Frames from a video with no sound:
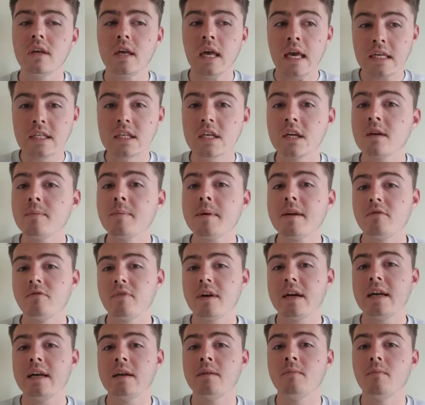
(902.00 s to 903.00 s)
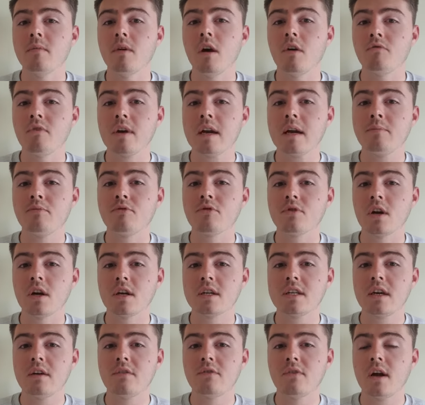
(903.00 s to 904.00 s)
it's going to be a really
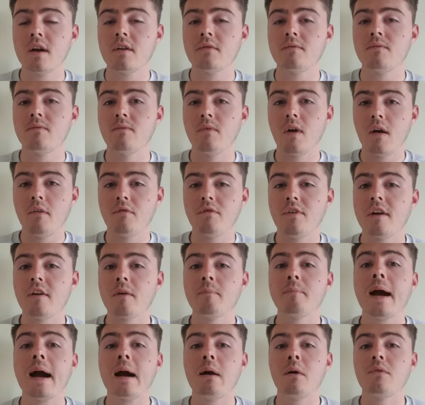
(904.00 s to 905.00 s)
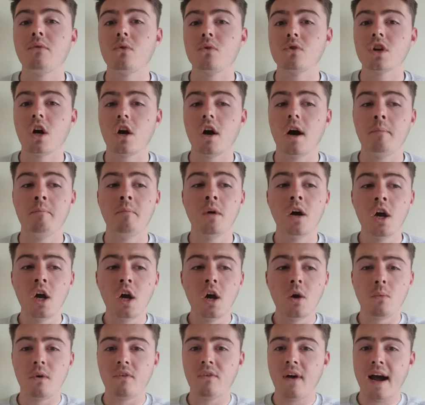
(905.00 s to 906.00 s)
productive and a very powerful time.
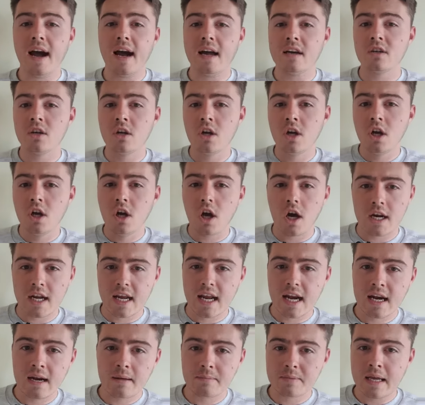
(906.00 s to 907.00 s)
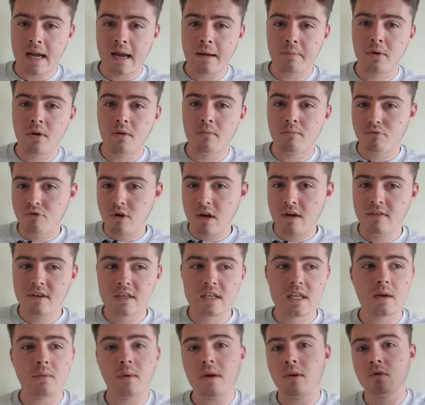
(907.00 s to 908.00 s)
We've had an eclipse happen
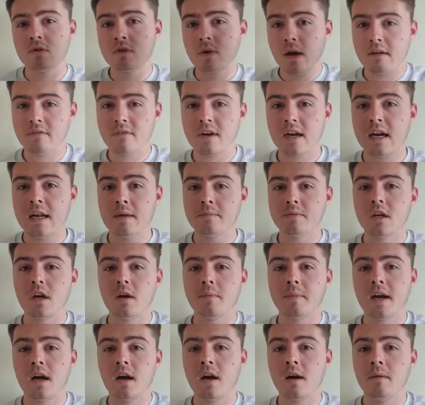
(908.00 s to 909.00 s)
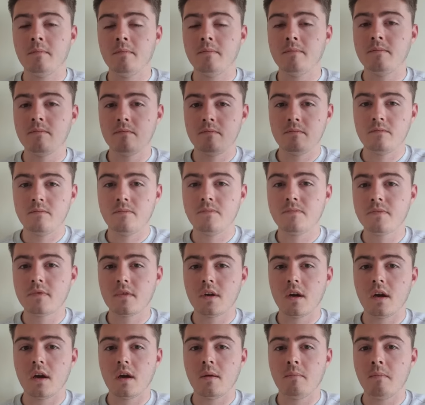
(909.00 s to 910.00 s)
previously. We also have an eclipse coming up
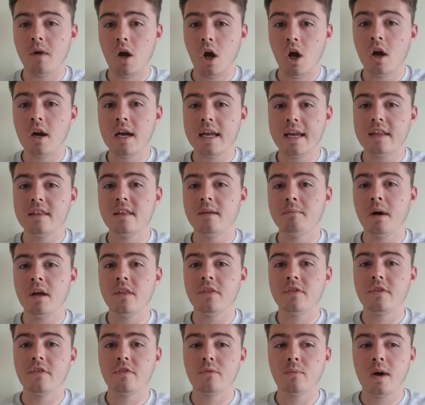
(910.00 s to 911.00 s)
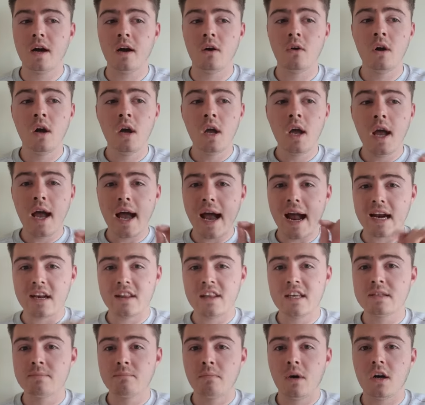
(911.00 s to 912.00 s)
early in the month as well. And
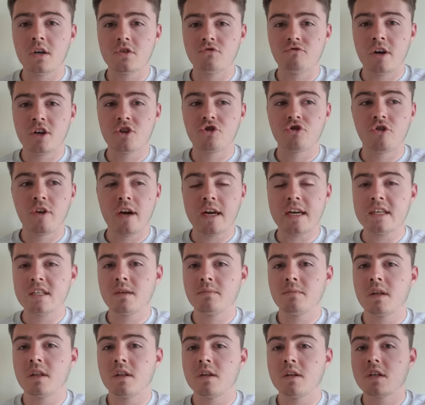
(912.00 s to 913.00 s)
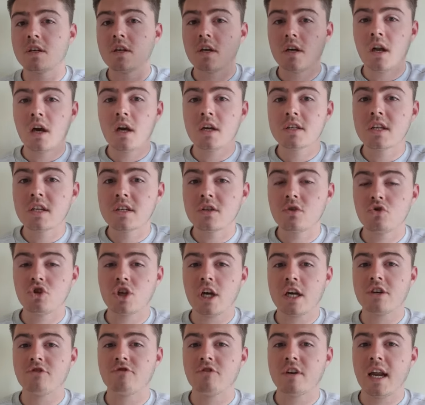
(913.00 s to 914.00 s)
this Mars retrograde is something that's going to last until
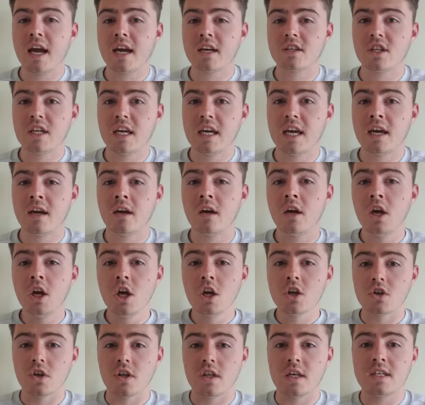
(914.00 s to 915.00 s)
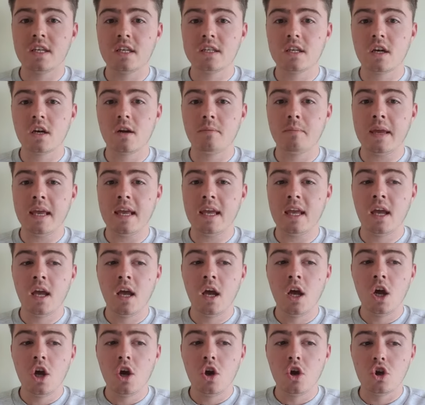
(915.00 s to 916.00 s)
January next year. So this is going to be,
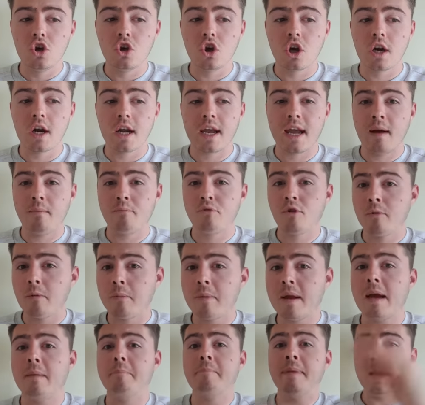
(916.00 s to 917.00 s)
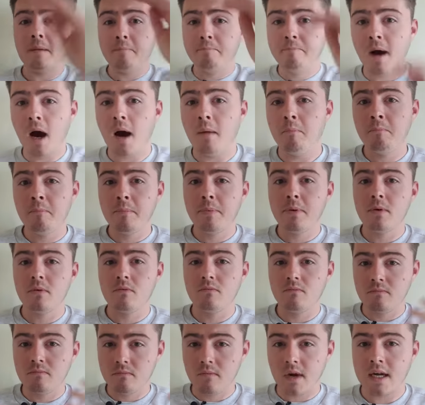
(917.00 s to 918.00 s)
you're going to get probably a big bump
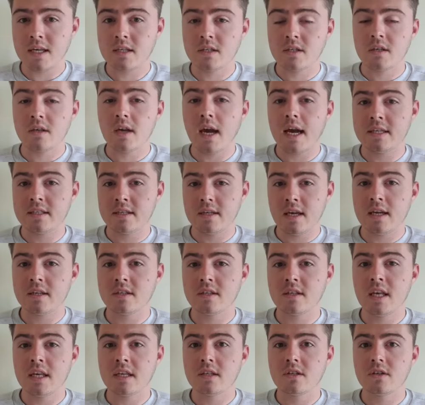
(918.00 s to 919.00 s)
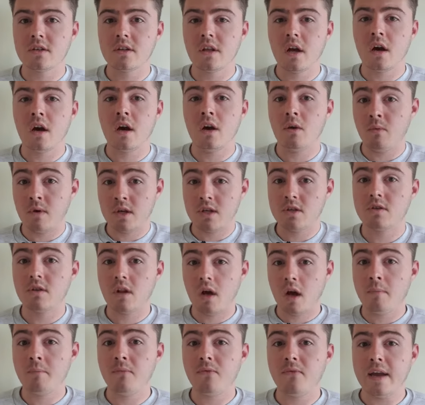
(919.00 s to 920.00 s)
as things start, which
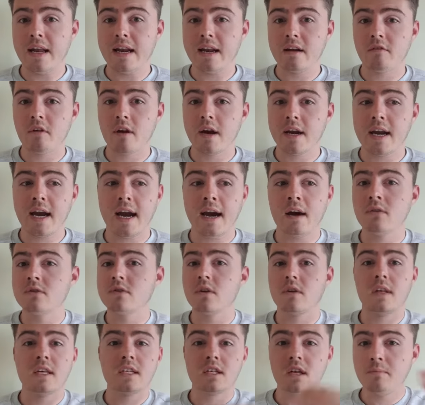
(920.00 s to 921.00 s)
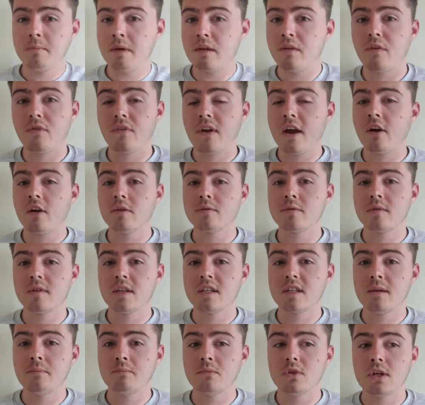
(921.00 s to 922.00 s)
I'm feeling right now. So this can be the flare-ups of
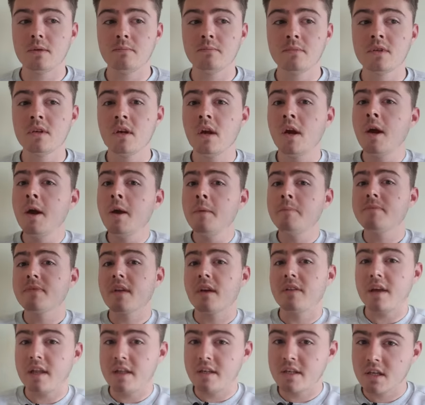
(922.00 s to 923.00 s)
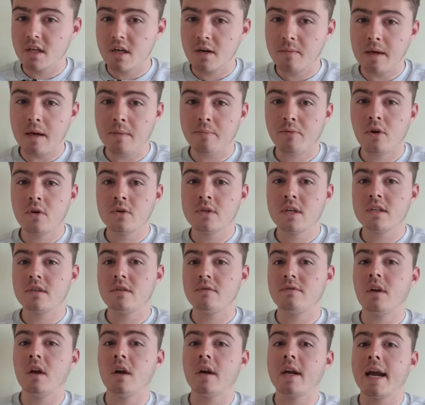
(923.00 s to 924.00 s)
the symptoms. But then there's going to be a process
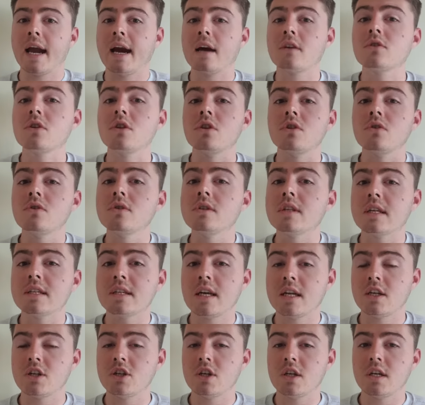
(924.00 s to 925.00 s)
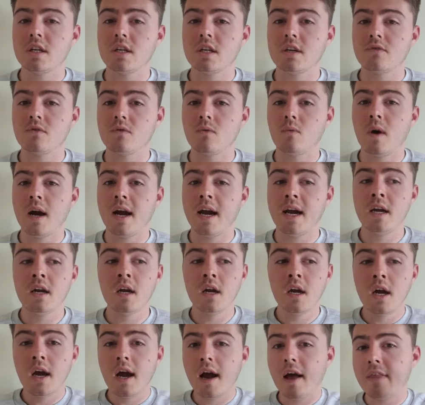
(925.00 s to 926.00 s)
of learning how to use this energy in a different way.
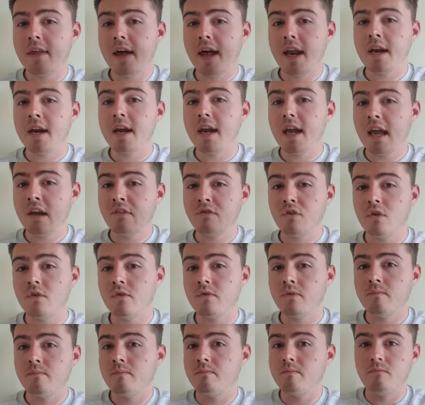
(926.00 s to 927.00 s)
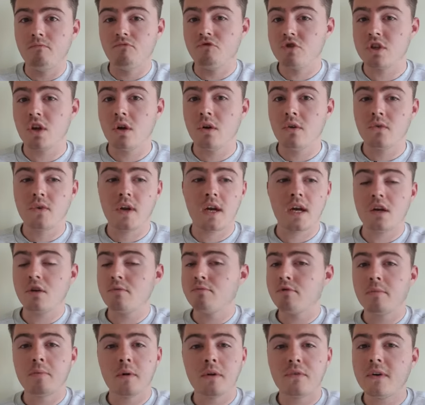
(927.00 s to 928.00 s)
And then if you've resolved it, you'll
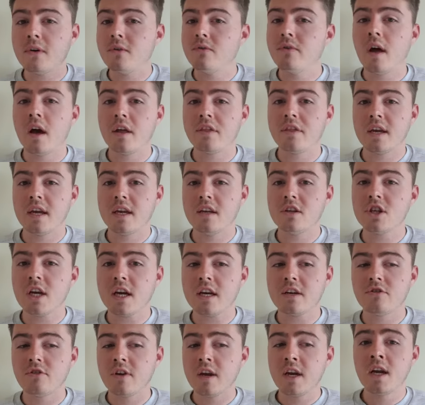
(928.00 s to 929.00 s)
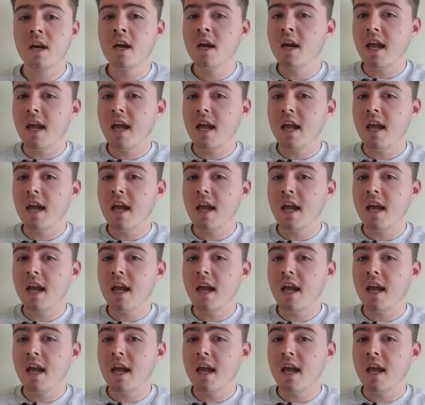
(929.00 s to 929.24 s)
probably feel nothing in January.